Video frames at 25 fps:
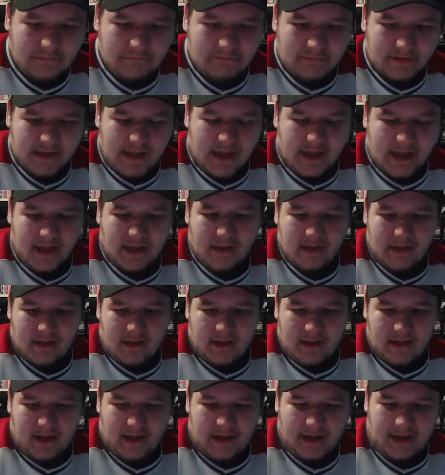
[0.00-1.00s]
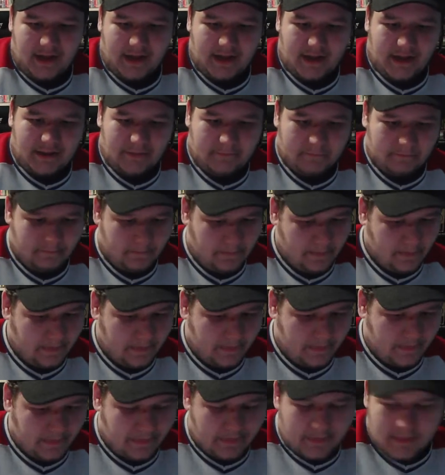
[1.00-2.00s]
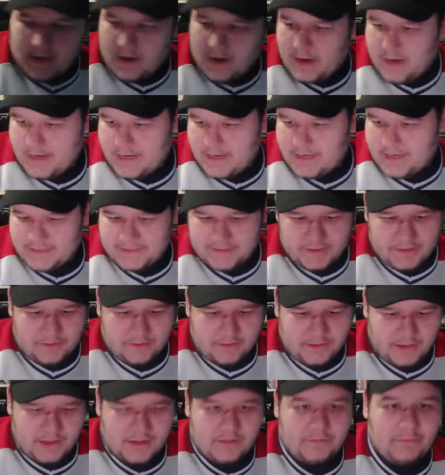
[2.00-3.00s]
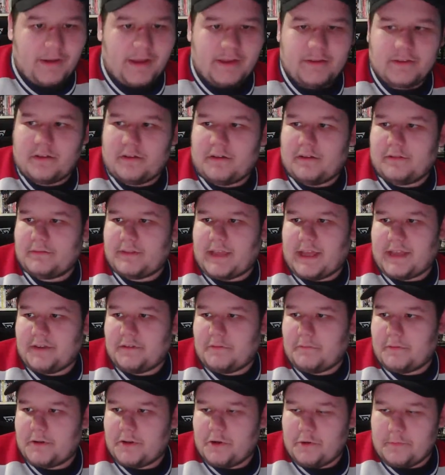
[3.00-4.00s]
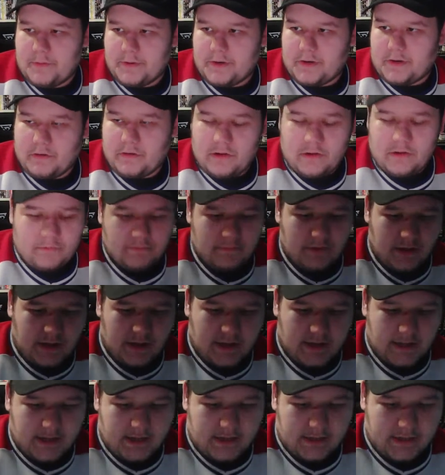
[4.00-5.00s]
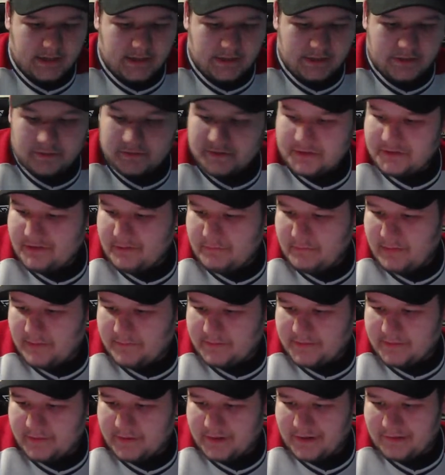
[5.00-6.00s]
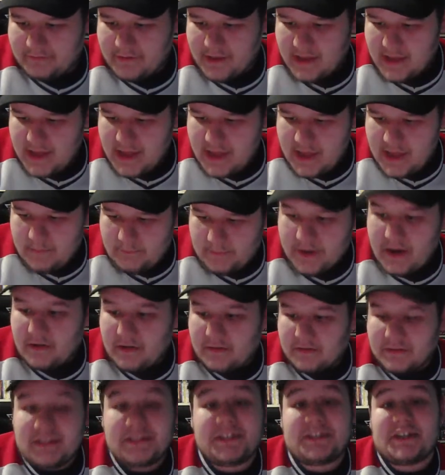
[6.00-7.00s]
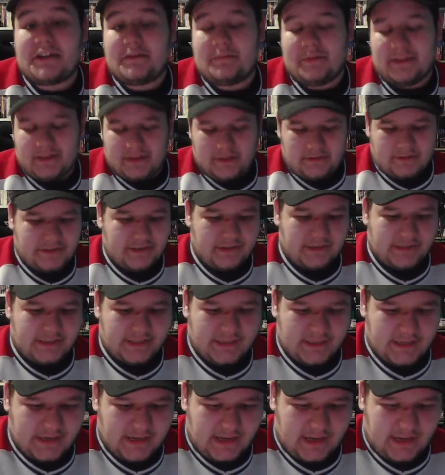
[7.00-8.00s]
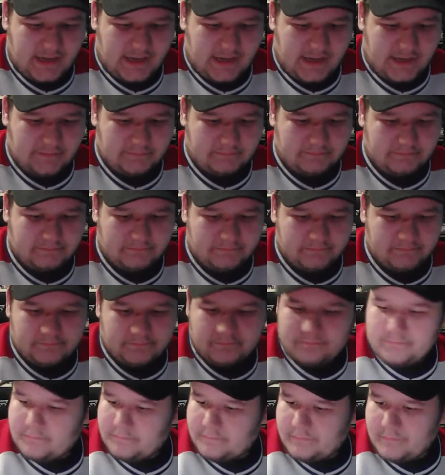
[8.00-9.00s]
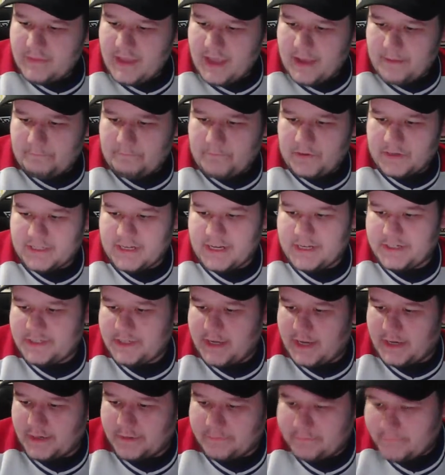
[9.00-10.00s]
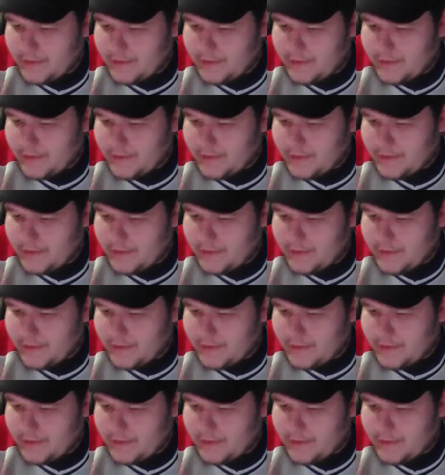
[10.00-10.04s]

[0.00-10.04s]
yeah, alright, yeah, so, wait, no, I don't want to open Chrome. I gotta go to Streamlabs, there we go. But no, legitimately, though, seriously, yeah, fuck Dan Schneider.